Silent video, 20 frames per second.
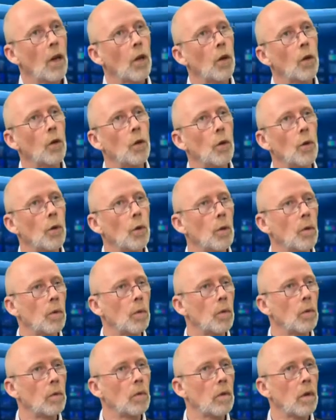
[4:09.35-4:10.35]

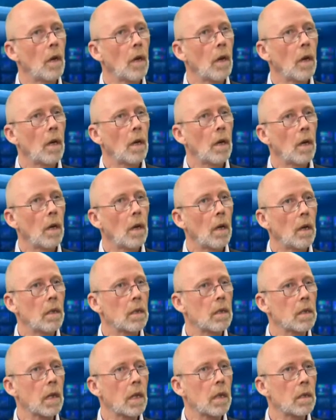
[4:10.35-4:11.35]
who
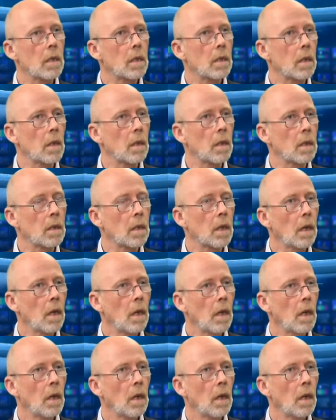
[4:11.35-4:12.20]
says that